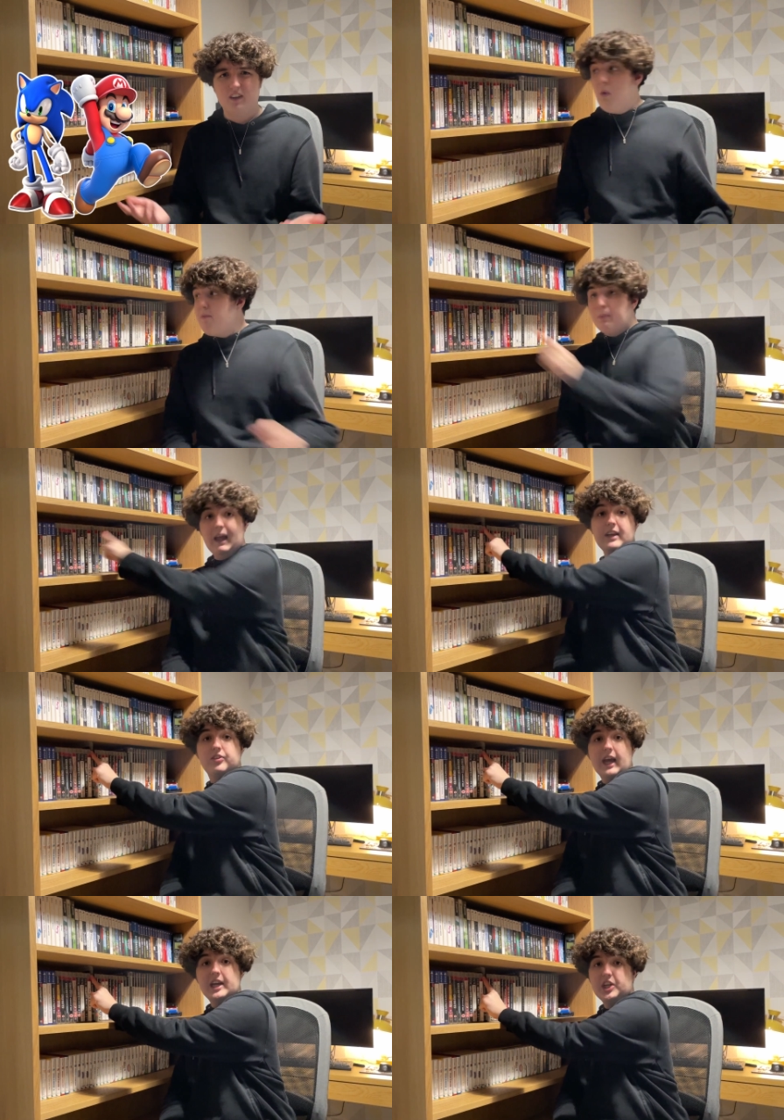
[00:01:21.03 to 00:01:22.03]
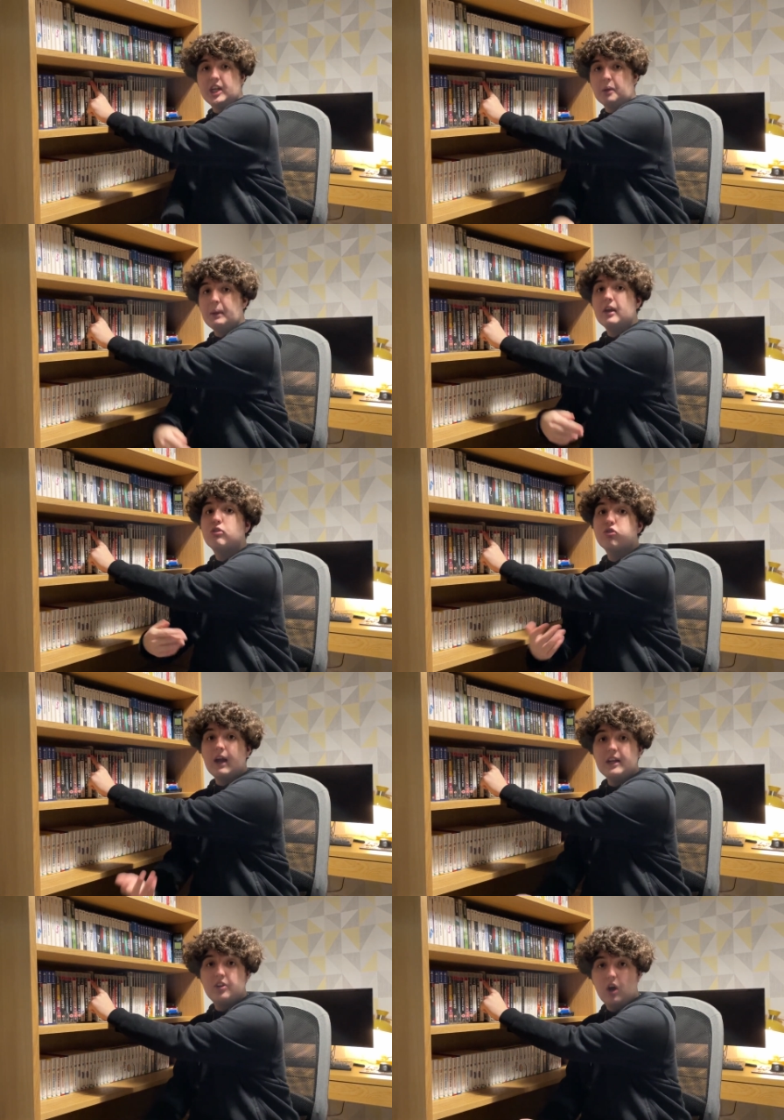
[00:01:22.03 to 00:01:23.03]
With PlayStation, it could be
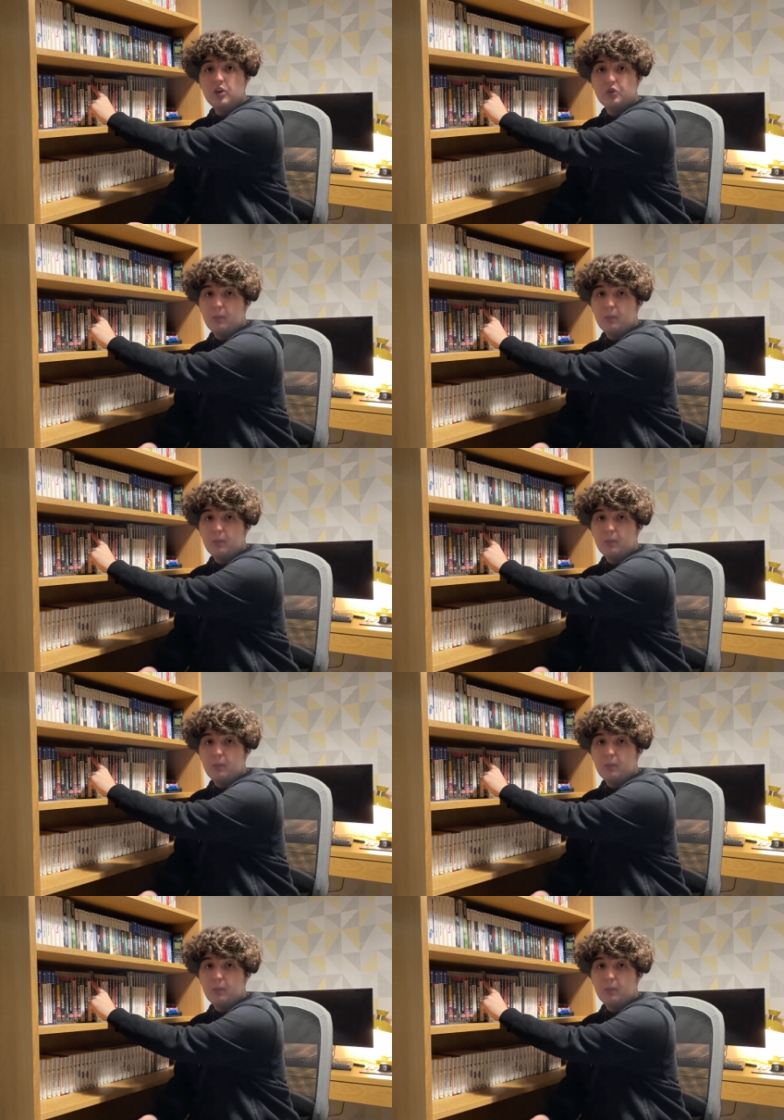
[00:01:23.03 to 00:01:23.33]
Kratos,